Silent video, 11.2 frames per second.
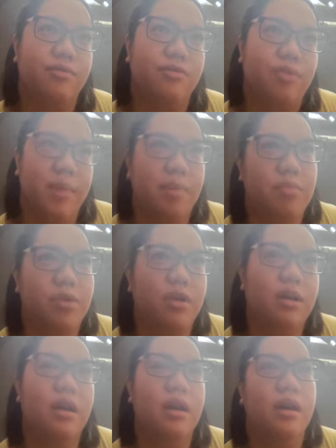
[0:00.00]

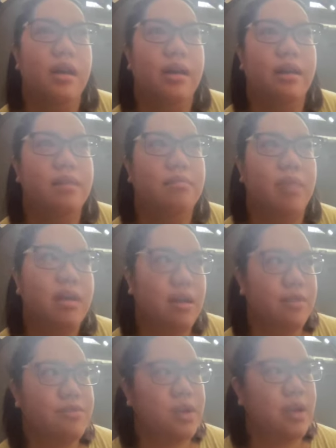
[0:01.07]
remember in my
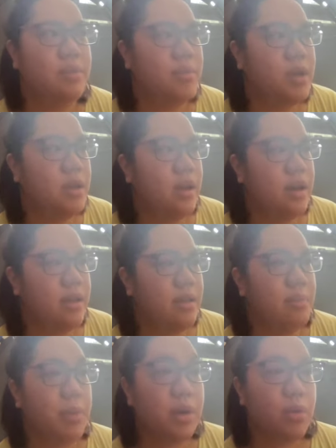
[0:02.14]
lifetime, and
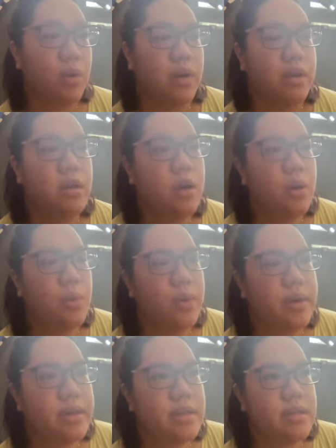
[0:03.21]
the big one,
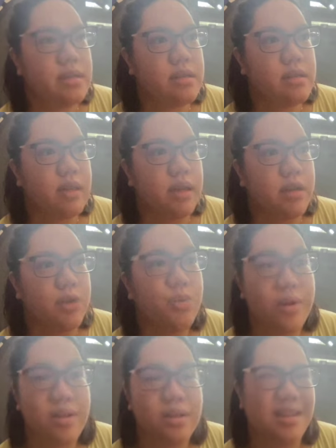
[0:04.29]
was the
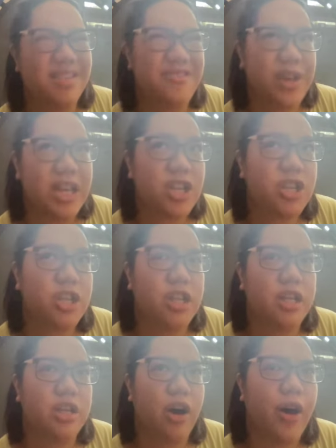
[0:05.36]
U.S.
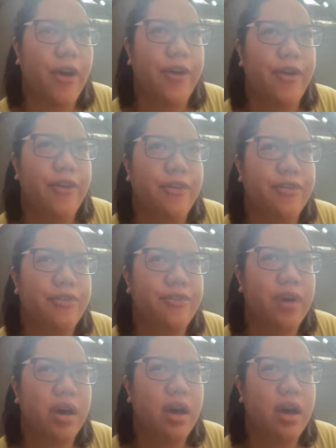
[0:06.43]
invasion of